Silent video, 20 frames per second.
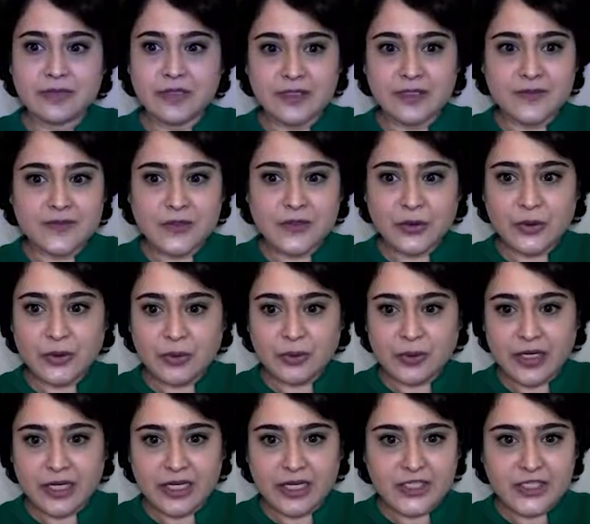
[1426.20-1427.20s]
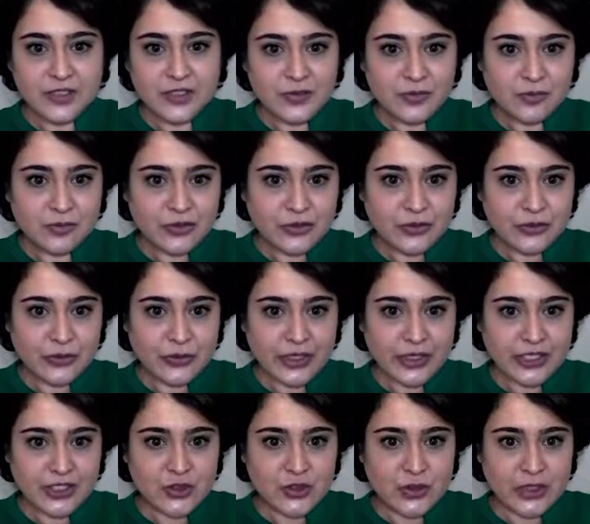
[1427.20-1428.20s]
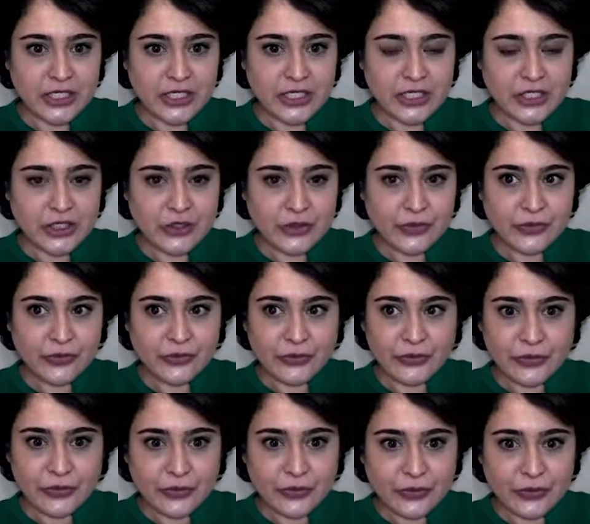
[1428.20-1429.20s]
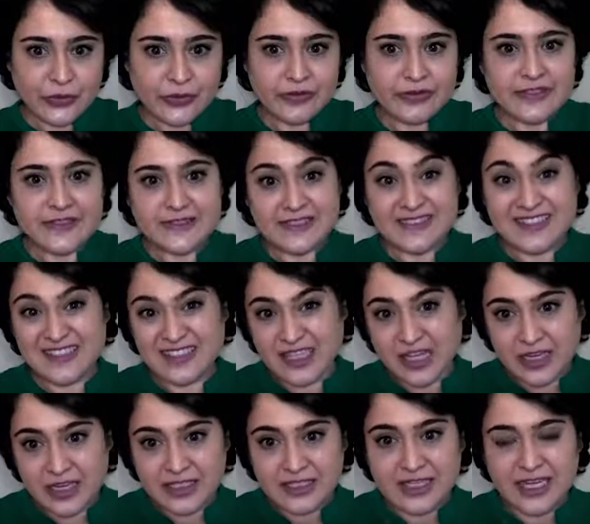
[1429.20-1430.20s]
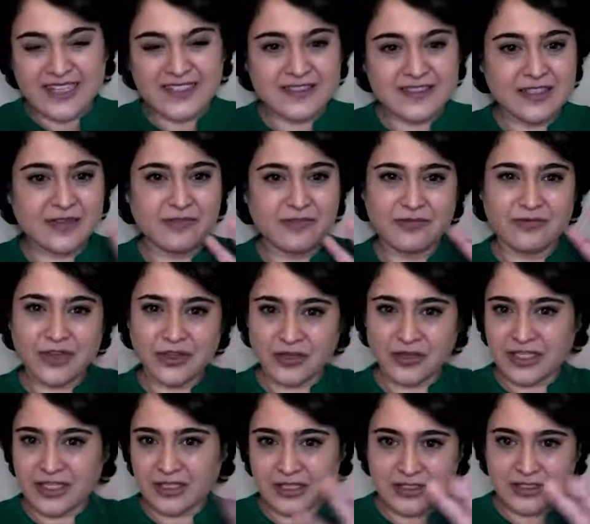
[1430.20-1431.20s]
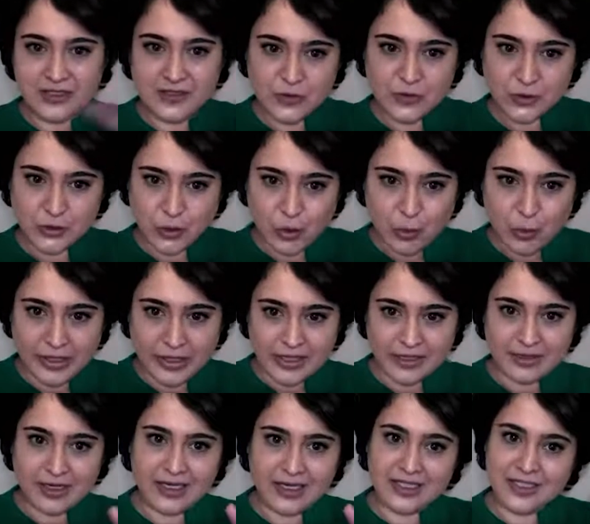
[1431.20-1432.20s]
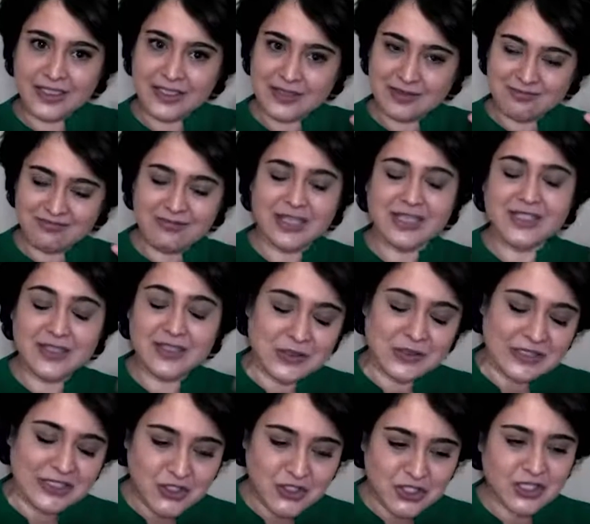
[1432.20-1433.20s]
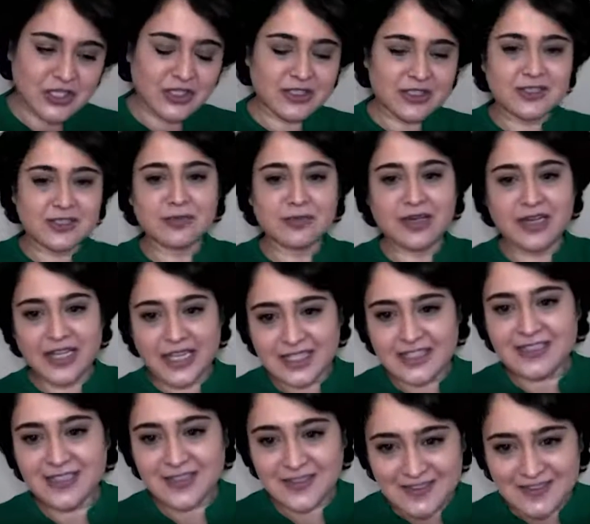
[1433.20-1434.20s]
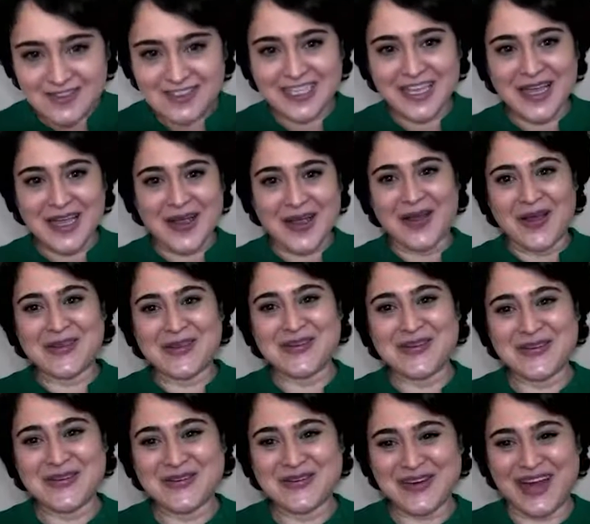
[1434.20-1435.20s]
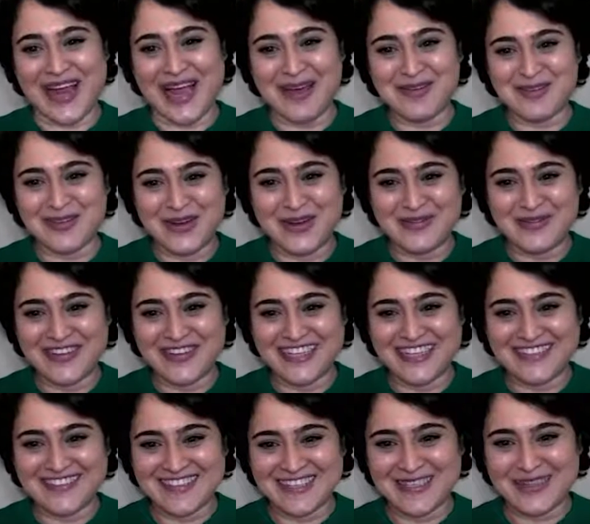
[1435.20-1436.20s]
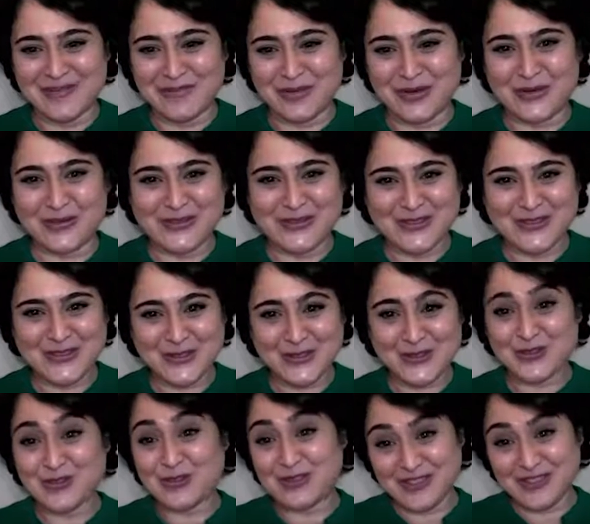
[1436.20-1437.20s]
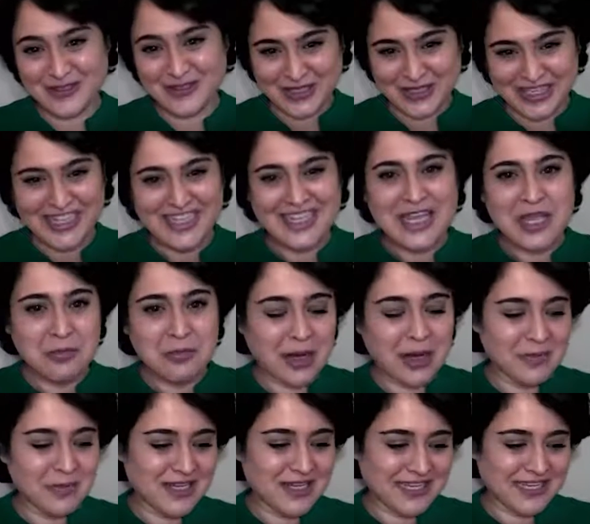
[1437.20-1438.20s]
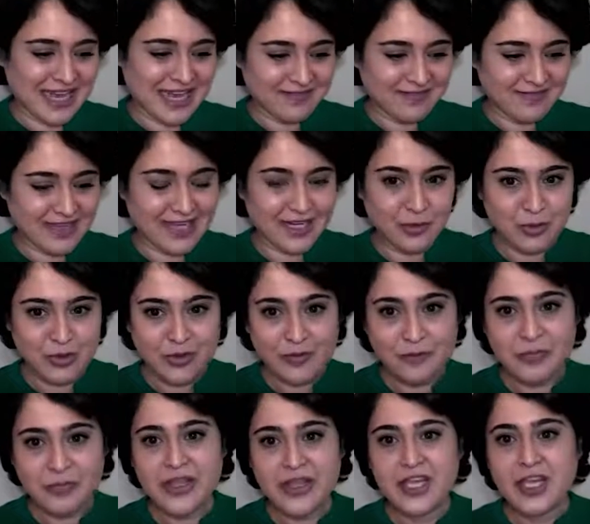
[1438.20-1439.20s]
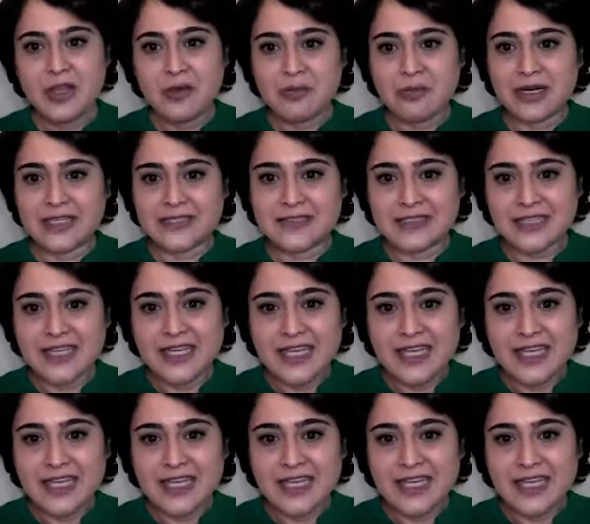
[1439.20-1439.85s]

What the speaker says: So I just want to actually go to this slide as a and these are open. I couldn't share the latest, graph of Intel processors. So these are publicly available, but